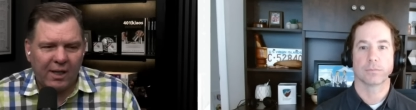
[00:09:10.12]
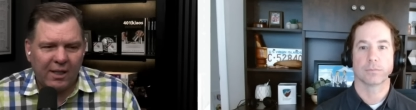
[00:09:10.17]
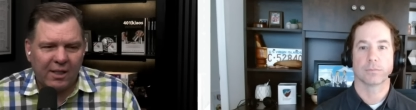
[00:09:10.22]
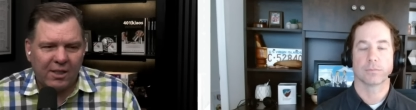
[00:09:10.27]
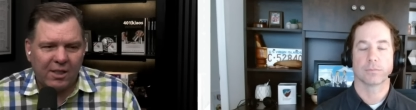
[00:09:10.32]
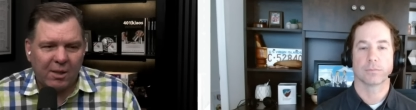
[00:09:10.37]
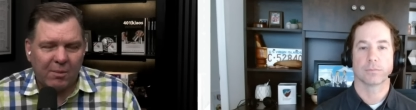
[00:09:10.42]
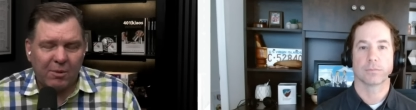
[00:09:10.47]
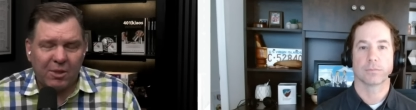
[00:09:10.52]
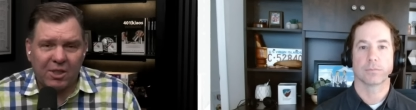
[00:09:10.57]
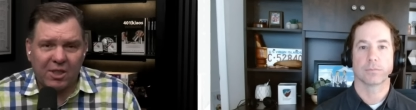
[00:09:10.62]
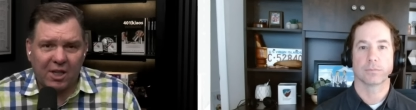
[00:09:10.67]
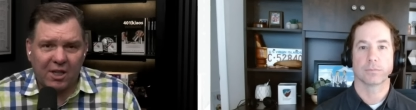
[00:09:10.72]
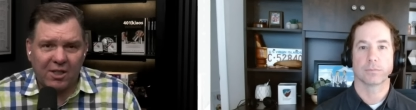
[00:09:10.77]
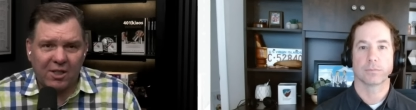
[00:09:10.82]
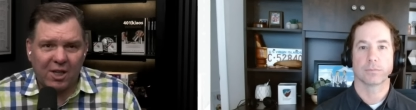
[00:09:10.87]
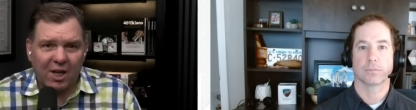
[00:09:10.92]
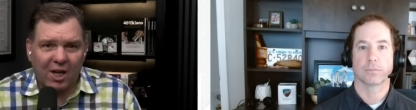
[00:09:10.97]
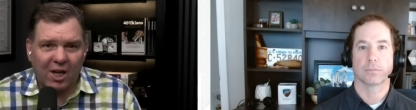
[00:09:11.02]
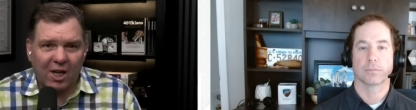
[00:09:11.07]
Speaker 1: someone starts
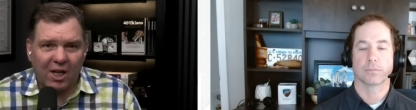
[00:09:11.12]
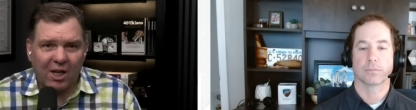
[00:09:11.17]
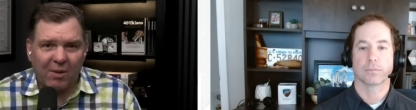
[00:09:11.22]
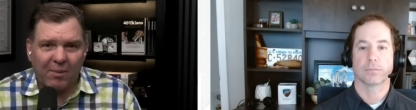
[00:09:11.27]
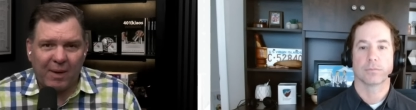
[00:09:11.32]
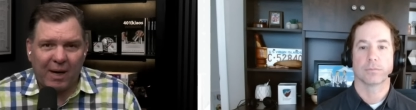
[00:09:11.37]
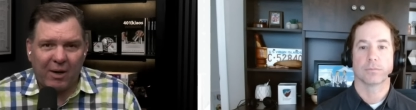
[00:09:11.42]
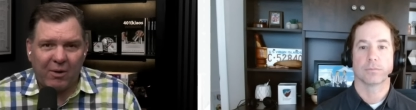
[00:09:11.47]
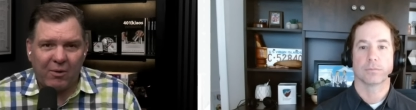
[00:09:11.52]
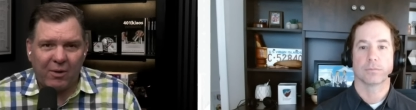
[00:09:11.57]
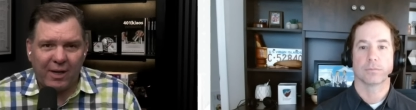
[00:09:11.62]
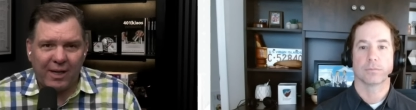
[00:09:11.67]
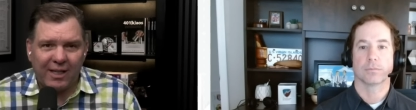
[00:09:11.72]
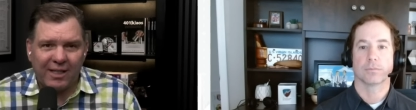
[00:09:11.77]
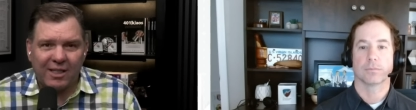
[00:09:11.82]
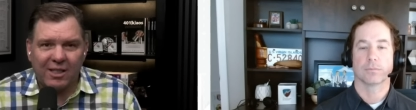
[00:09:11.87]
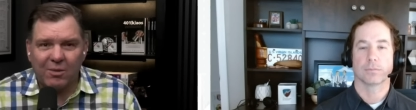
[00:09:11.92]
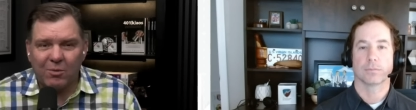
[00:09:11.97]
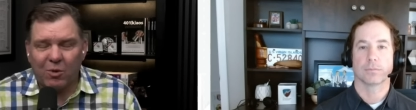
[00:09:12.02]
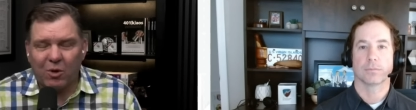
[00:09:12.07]
talking about
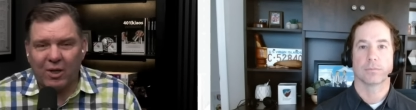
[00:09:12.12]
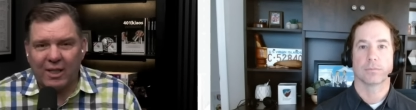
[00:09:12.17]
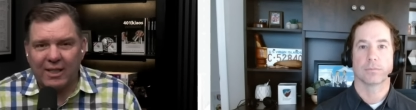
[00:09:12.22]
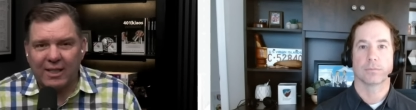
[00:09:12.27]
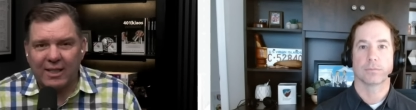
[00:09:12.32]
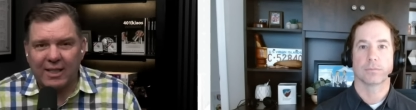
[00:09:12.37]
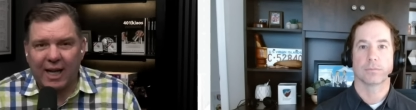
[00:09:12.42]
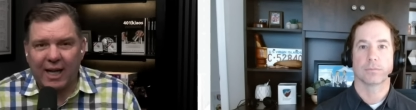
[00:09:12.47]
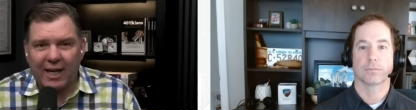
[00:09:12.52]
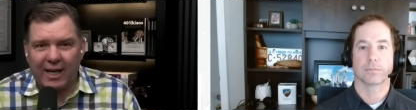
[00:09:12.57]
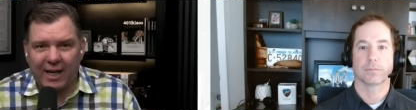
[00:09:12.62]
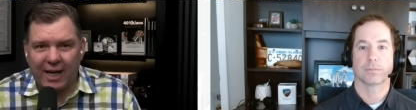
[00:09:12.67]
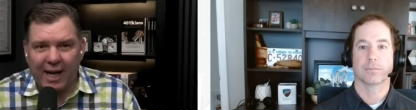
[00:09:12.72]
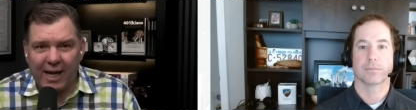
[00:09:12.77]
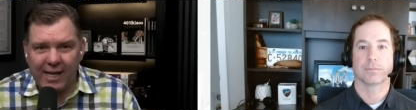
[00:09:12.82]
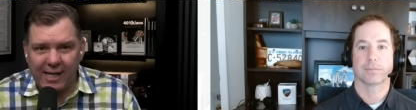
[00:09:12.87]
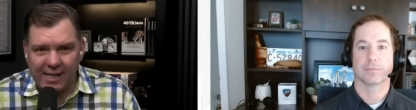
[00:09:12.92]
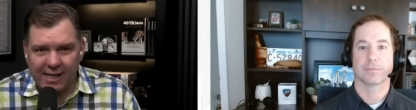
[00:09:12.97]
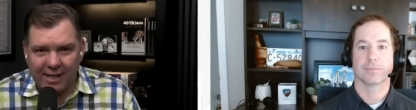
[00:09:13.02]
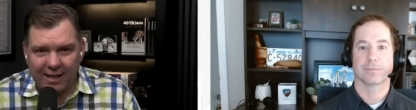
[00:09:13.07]
risk, the more excited I
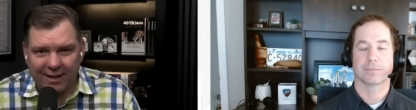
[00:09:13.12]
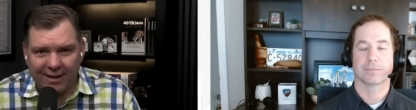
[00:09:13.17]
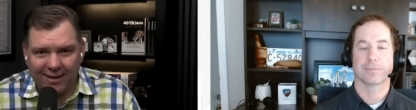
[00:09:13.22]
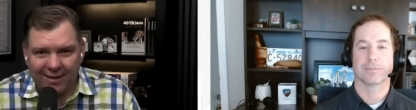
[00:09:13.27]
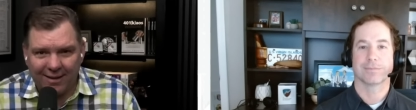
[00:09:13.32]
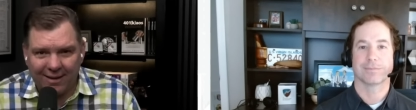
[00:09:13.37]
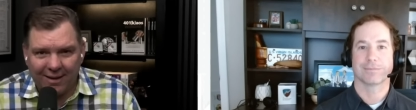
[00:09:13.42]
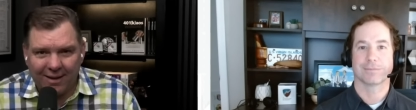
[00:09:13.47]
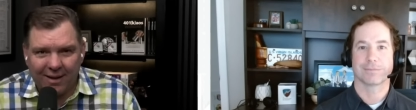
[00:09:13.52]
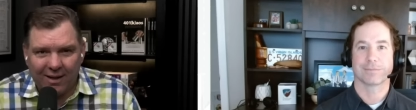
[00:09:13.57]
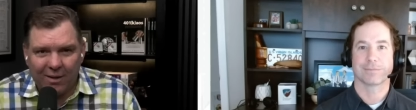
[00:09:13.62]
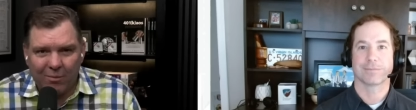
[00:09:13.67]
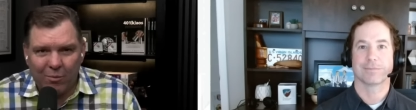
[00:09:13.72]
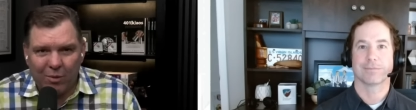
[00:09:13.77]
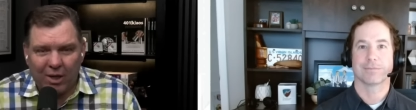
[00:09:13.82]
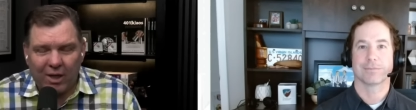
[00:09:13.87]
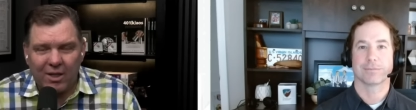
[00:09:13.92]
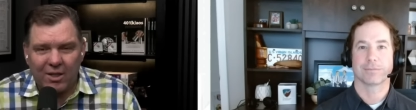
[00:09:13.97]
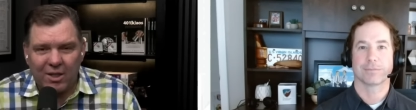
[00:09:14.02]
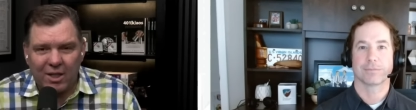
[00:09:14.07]
get
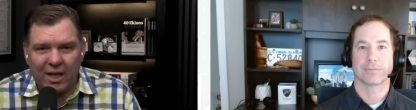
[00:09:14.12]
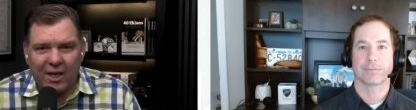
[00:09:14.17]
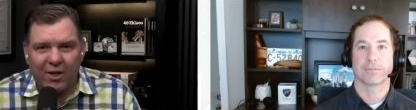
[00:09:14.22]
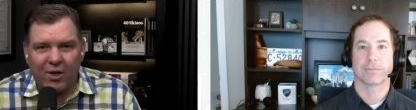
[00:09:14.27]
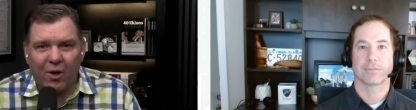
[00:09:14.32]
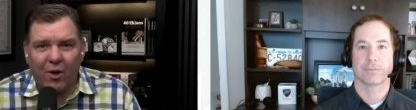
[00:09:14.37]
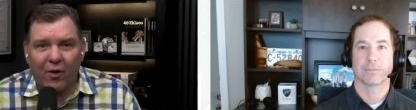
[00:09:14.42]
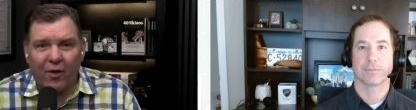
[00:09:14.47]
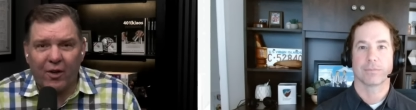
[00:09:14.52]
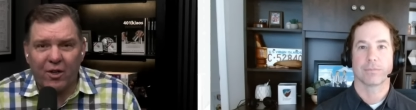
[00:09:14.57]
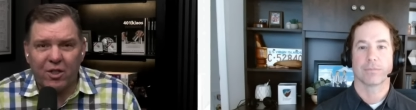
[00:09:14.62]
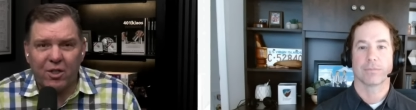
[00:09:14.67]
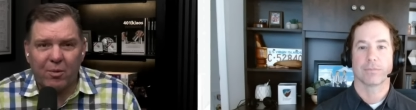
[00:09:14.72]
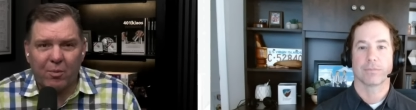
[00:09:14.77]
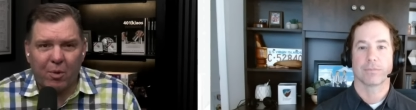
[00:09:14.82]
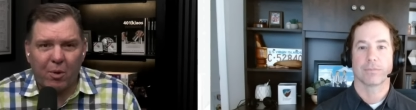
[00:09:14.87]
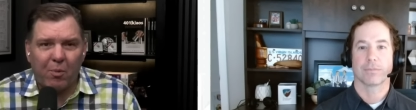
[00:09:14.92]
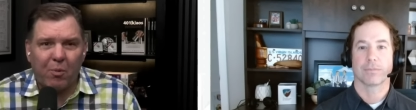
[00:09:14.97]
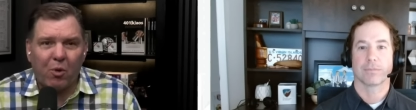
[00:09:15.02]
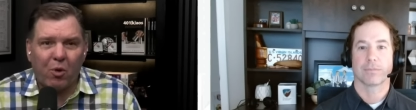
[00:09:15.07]
because I know there's a
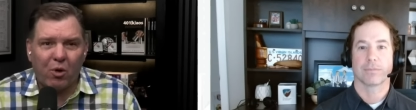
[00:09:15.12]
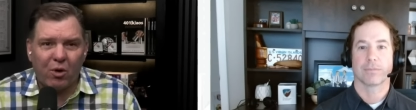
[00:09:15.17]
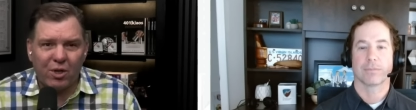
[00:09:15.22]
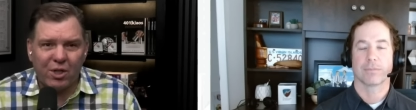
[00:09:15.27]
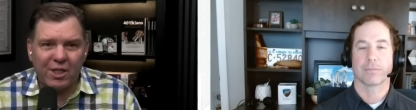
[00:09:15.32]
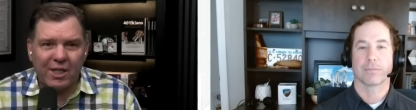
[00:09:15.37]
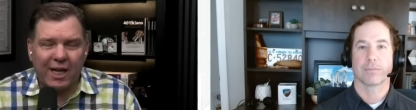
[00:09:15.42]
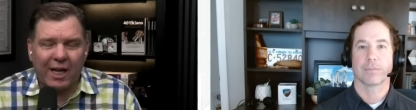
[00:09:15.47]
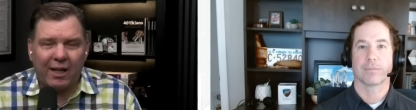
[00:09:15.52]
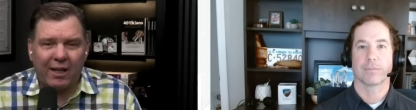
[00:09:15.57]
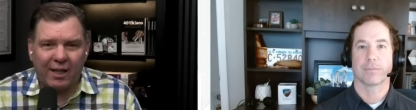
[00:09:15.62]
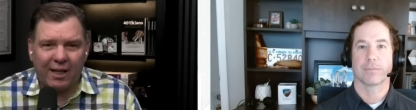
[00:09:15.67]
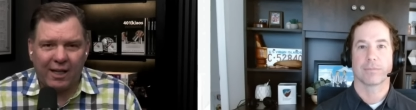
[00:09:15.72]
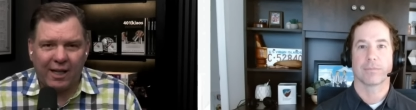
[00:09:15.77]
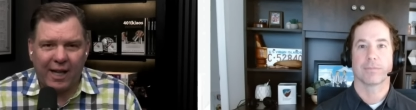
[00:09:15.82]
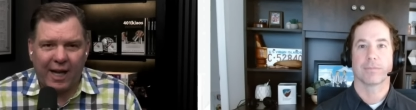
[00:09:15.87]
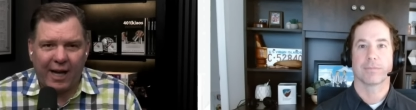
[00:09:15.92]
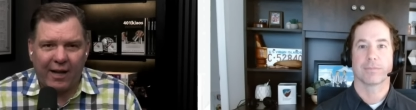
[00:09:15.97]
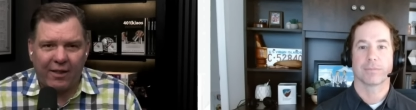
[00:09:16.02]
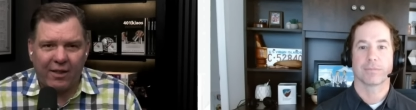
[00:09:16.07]
proportionality to
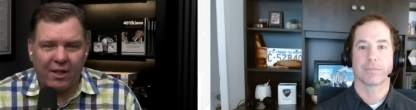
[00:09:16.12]
that.